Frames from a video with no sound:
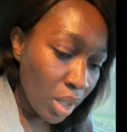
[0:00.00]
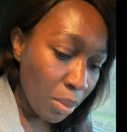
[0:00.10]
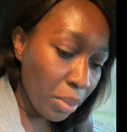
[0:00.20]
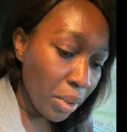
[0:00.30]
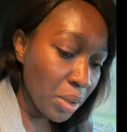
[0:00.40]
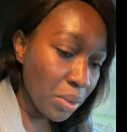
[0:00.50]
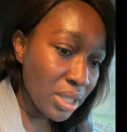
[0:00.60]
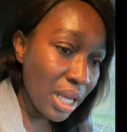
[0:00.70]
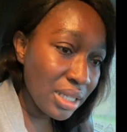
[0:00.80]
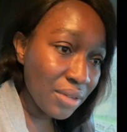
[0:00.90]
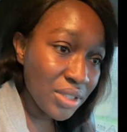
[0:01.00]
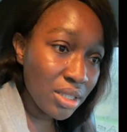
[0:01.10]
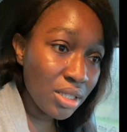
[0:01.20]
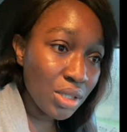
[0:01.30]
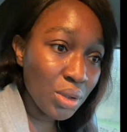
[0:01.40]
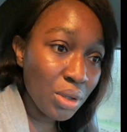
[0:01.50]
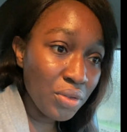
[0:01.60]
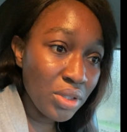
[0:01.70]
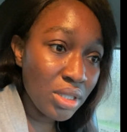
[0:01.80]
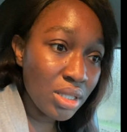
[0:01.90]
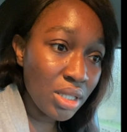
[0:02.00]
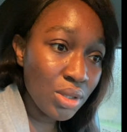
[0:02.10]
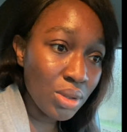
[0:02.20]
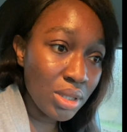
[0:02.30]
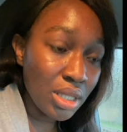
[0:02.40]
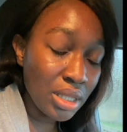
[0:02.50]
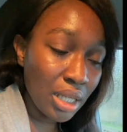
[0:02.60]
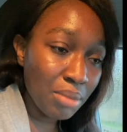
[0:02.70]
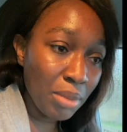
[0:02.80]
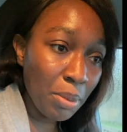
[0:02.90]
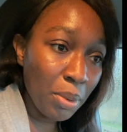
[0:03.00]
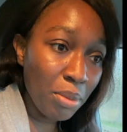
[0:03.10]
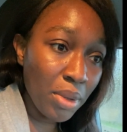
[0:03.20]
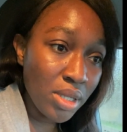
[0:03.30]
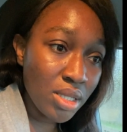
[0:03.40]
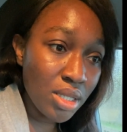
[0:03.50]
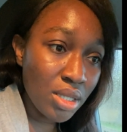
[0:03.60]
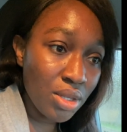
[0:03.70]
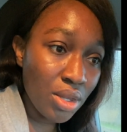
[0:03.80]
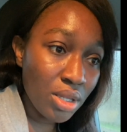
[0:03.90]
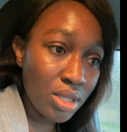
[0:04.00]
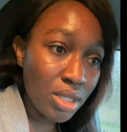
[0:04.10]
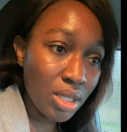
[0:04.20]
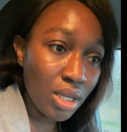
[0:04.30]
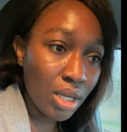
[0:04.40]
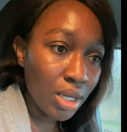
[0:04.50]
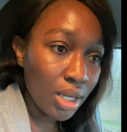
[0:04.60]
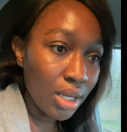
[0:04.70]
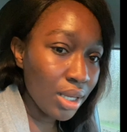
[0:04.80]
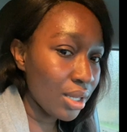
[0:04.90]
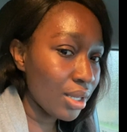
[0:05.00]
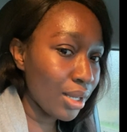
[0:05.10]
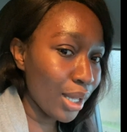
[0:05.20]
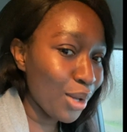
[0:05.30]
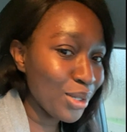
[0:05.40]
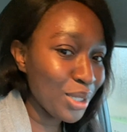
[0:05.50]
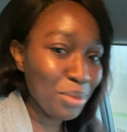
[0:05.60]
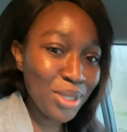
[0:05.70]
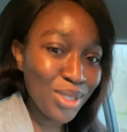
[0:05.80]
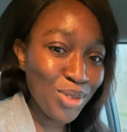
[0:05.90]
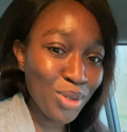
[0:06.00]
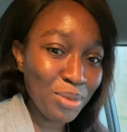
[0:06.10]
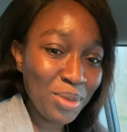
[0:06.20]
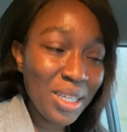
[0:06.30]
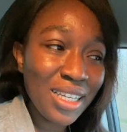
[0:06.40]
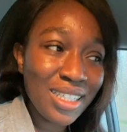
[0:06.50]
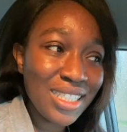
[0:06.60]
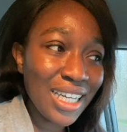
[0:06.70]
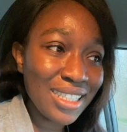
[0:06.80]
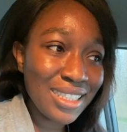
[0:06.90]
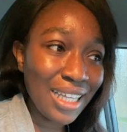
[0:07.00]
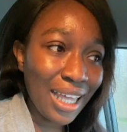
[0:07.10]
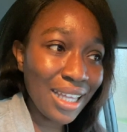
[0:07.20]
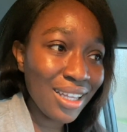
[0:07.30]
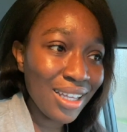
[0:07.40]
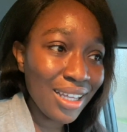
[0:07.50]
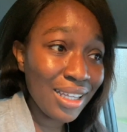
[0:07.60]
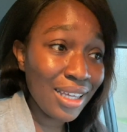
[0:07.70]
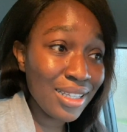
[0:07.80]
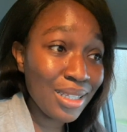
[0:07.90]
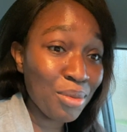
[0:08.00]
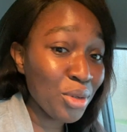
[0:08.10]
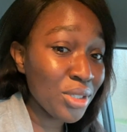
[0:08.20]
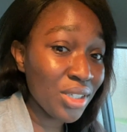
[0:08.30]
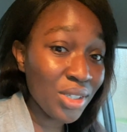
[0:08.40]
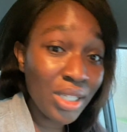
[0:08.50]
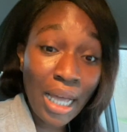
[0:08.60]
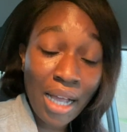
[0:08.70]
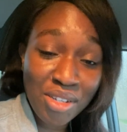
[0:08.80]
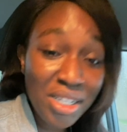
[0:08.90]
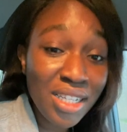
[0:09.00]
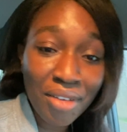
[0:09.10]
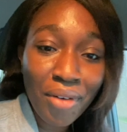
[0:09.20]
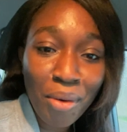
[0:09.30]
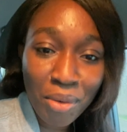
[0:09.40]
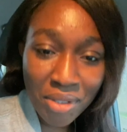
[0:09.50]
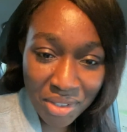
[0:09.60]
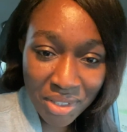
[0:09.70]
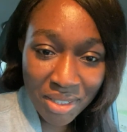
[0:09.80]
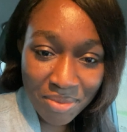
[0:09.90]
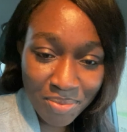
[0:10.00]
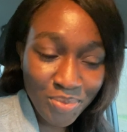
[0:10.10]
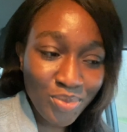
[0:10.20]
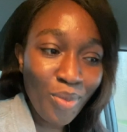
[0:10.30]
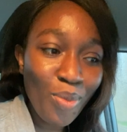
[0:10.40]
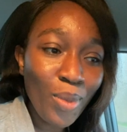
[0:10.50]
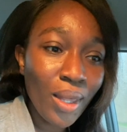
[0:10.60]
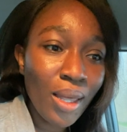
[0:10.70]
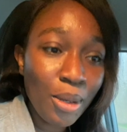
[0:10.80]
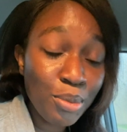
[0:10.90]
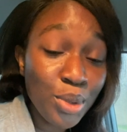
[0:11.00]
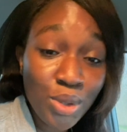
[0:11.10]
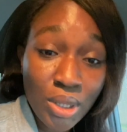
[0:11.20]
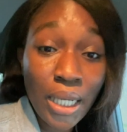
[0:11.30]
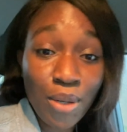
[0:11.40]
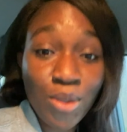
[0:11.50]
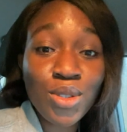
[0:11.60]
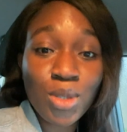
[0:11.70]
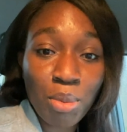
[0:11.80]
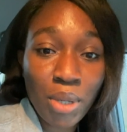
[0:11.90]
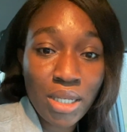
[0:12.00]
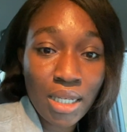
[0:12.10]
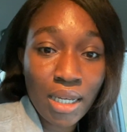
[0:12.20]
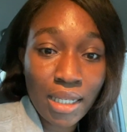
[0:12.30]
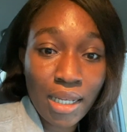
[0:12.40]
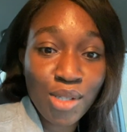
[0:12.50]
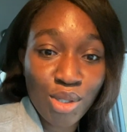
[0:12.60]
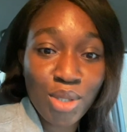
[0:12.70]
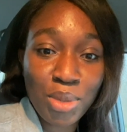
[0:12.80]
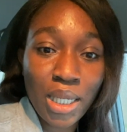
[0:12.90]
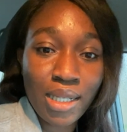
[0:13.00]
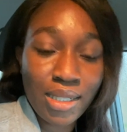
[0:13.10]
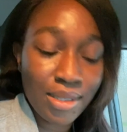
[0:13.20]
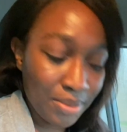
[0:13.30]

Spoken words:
But anyways, guys, I've chatted enough. It's 6:06 and my appointment is 6:30. I got a message from Jazz saying, in case I'm running early. I actually never run early. But today I want to surprise her and actually be early.